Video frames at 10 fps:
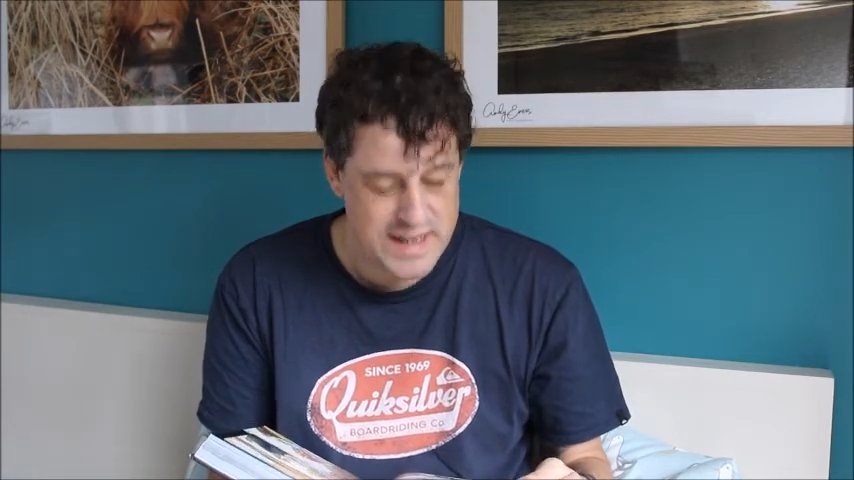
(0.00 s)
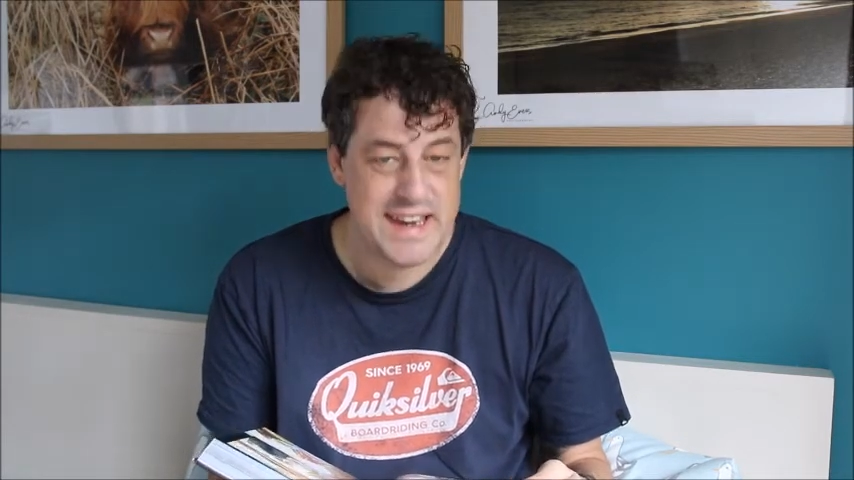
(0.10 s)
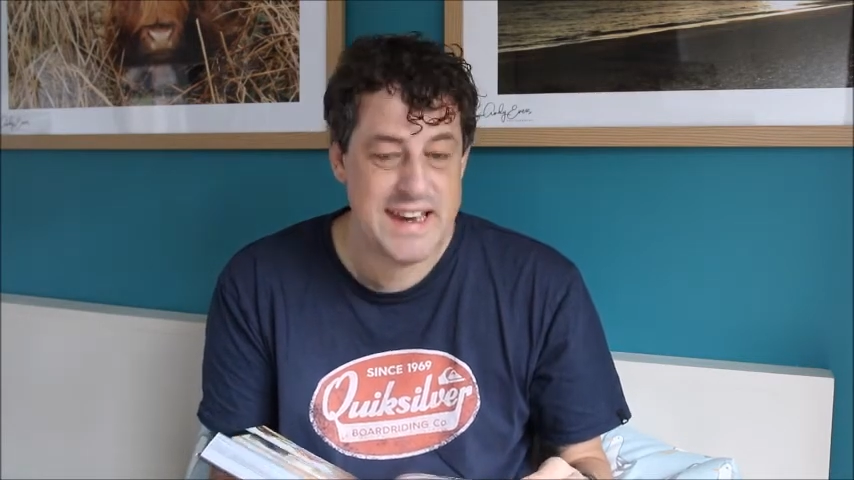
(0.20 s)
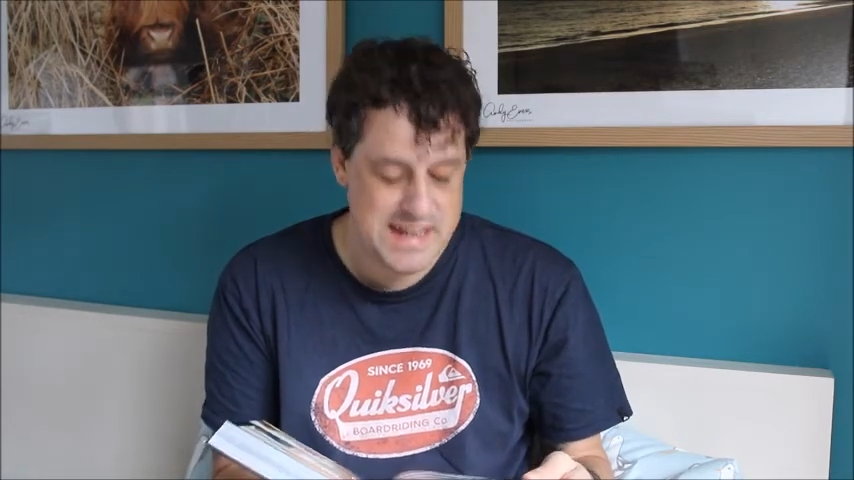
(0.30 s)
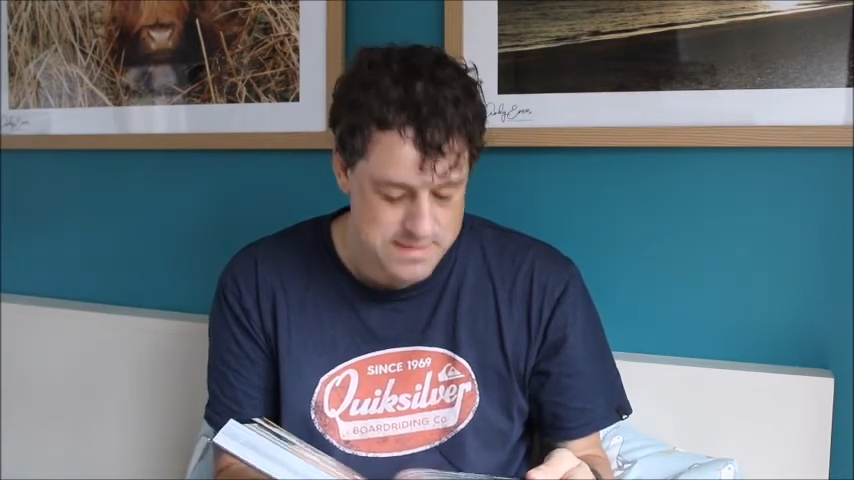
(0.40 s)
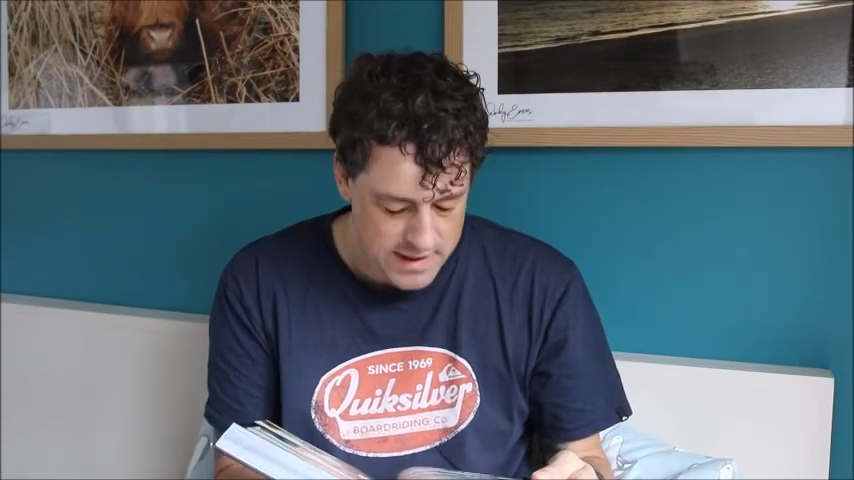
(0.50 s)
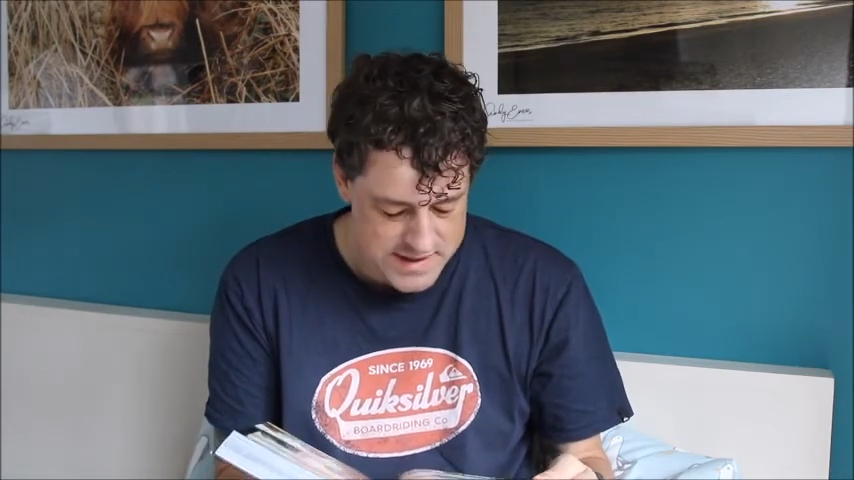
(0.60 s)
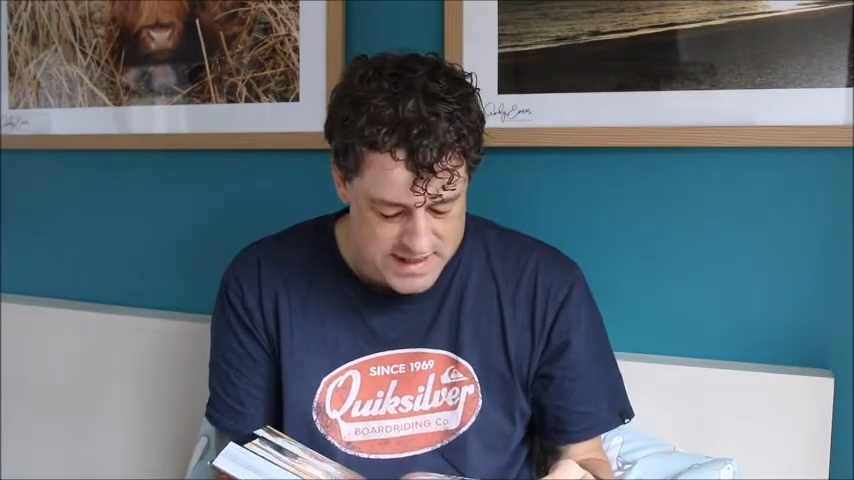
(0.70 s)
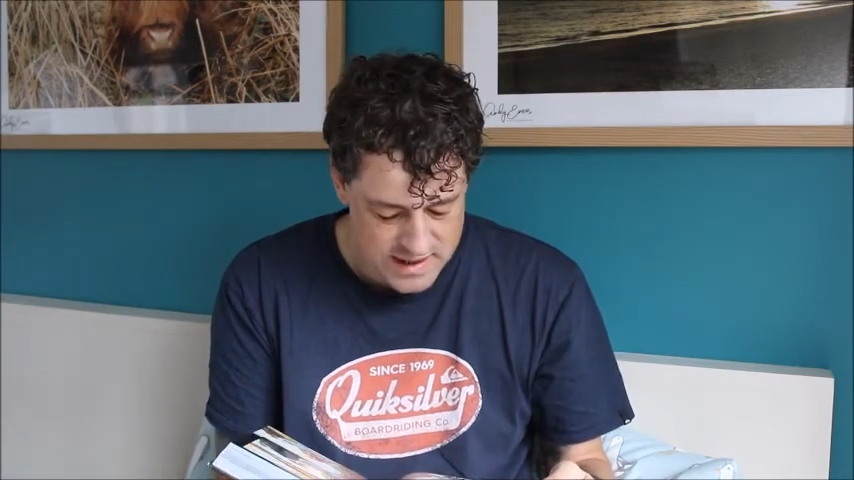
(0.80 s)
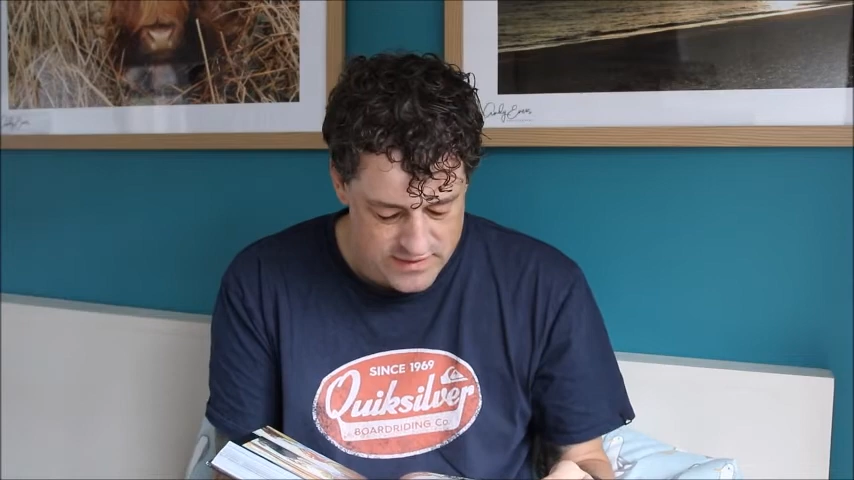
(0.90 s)
He is my
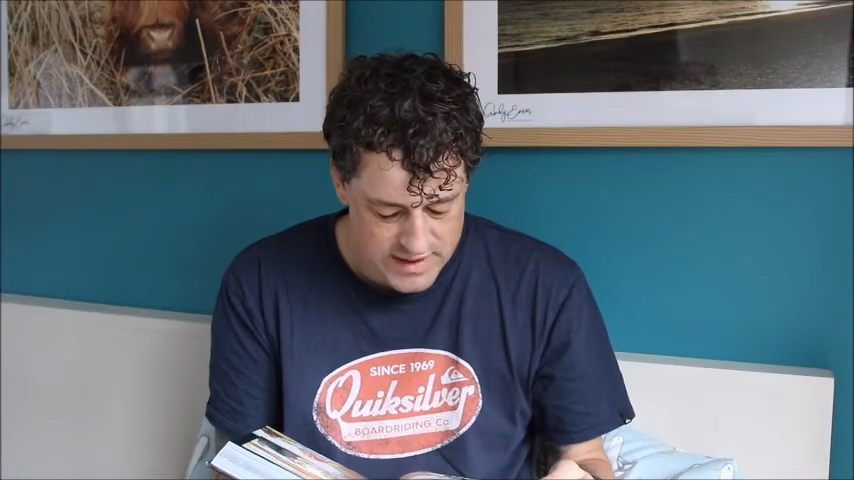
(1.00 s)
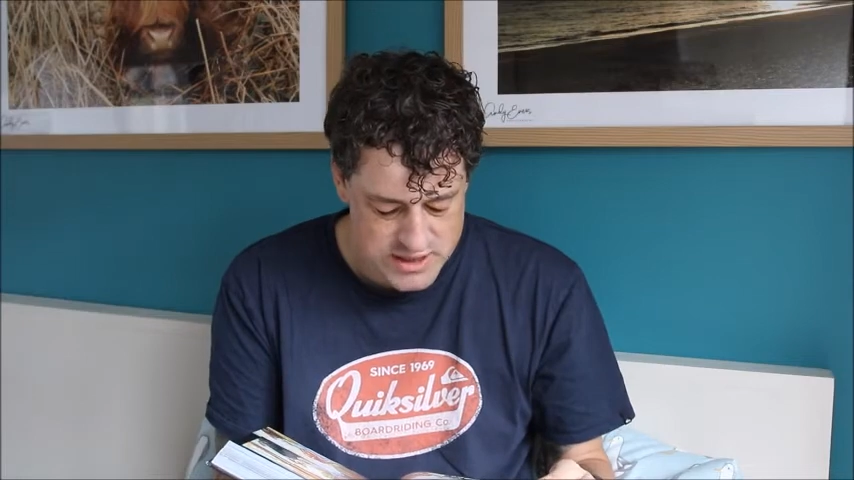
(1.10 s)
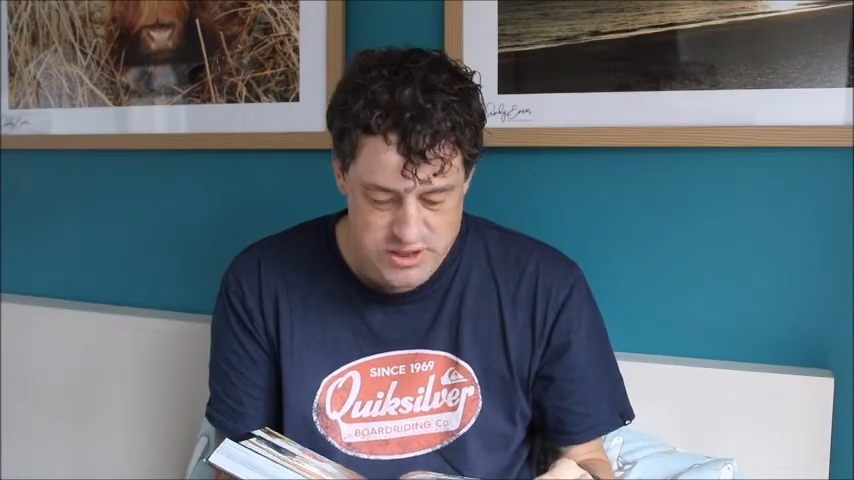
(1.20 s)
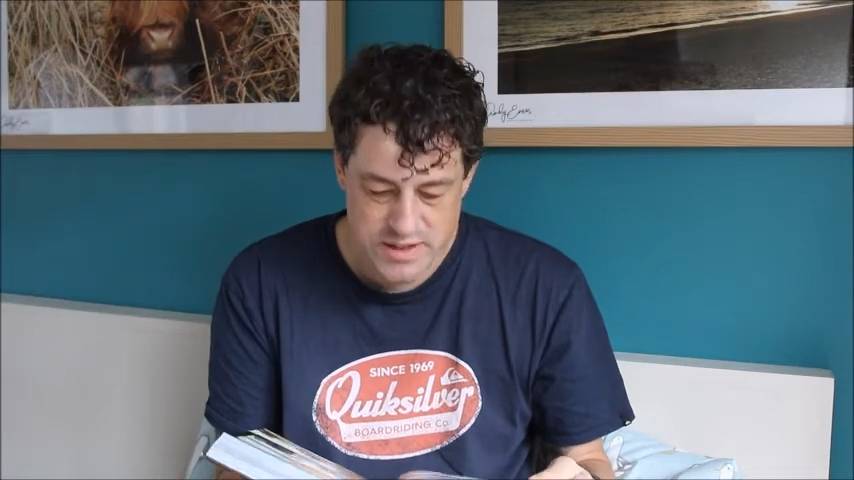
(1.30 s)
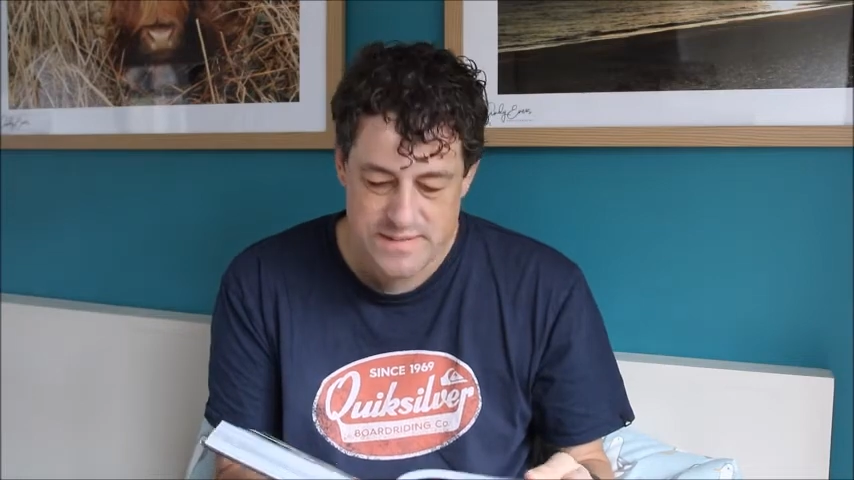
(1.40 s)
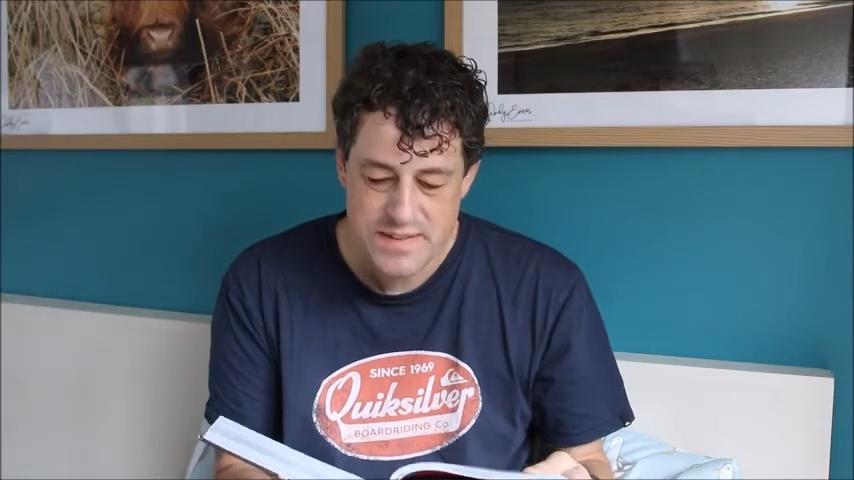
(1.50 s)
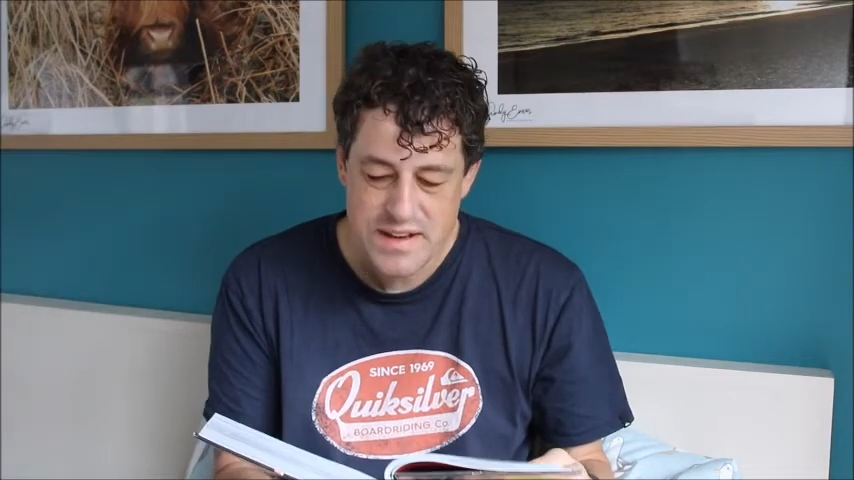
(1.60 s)
salvation.